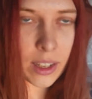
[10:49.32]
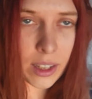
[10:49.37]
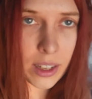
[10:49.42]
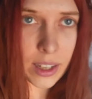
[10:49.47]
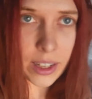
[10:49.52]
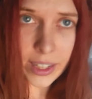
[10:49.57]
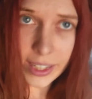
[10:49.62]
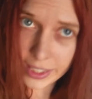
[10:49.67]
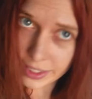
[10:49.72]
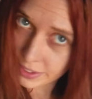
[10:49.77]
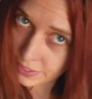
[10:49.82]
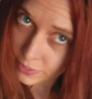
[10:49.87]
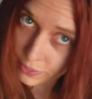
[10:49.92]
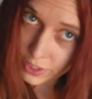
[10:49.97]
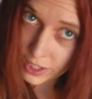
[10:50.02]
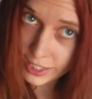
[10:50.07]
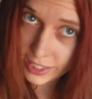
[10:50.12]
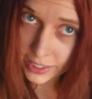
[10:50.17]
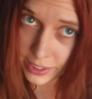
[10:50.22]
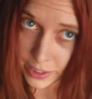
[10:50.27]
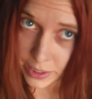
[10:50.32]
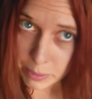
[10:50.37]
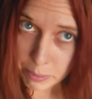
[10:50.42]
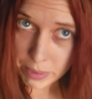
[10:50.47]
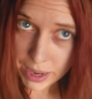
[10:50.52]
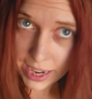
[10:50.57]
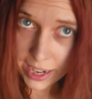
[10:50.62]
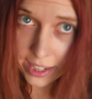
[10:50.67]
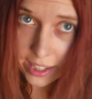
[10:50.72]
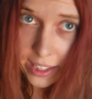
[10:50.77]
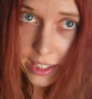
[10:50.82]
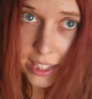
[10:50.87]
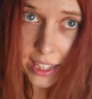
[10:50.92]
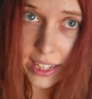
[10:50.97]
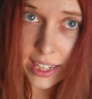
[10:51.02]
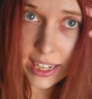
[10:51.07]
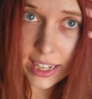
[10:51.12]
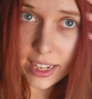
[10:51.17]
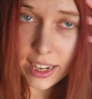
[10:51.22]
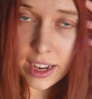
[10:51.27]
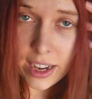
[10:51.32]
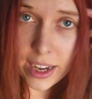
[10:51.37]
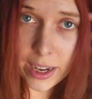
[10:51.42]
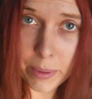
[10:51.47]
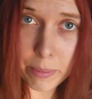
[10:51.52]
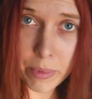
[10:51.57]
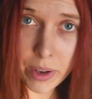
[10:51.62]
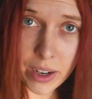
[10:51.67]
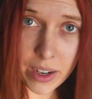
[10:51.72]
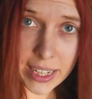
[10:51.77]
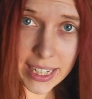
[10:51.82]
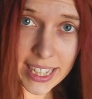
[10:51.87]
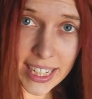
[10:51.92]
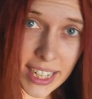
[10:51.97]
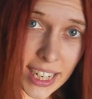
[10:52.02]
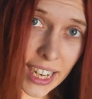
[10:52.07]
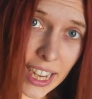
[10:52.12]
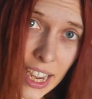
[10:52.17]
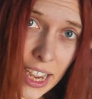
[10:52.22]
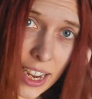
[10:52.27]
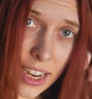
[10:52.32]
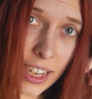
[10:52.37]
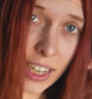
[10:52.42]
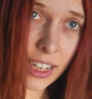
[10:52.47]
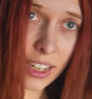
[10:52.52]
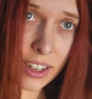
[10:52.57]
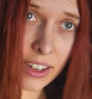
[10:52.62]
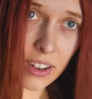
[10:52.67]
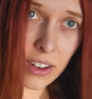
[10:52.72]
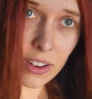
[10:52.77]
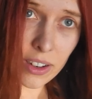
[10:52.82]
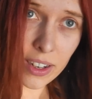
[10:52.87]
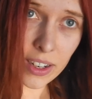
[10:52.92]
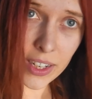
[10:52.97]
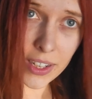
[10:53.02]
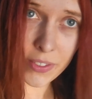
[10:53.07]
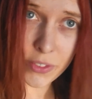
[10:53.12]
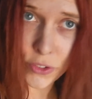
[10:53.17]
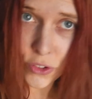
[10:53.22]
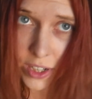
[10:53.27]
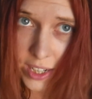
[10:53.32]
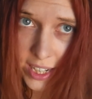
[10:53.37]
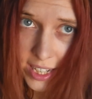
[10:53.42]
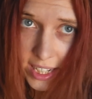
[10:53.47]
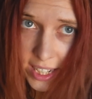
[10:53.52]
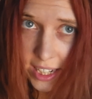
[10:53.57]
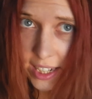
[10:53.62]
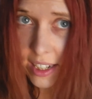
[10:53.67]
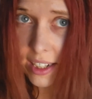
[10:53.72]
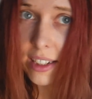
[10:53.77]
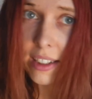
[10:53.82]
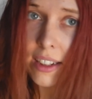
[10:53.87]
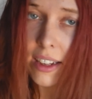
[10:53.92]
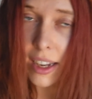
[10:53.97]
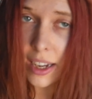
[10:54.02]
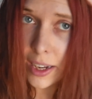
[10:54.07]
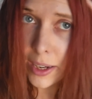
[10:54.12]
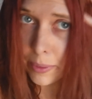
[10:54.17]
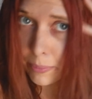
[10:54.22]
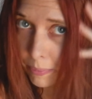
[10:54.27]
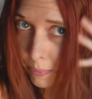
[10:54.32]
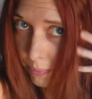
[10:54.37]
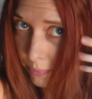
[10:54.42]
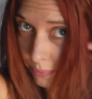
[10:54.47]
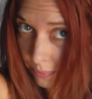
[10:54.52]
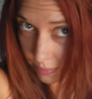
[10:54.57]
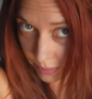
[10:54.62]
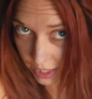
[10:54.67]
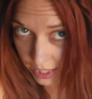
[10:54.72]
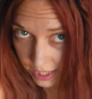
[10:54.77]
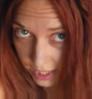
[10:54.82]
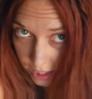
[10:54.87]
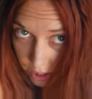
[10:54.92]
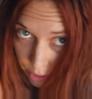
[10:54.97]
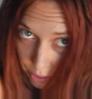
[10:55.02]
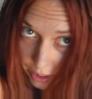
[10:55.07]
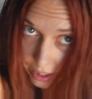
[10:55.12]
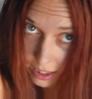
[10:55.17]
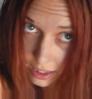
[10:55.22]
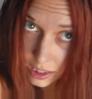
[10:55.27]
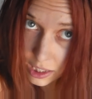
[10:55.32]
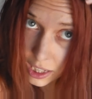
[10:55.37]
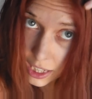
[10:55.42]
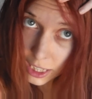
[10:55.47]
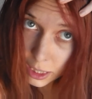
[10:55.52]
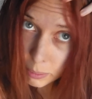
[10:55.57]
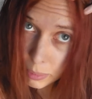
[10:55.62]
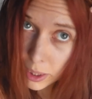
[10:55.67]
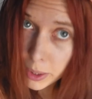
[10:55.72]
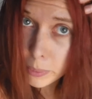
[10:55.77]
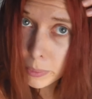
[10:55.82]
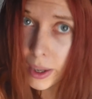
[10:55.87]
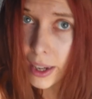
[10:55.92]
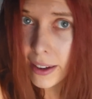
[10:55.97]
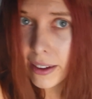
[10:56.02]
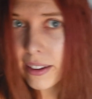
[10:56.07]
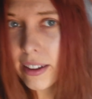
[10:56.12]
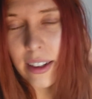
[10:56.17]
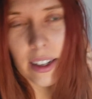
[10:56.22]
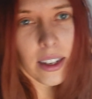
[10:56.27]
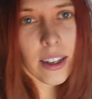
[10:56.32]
Hi, right, I'm back. I did it again, I dried it, it's still a tiny bit wet.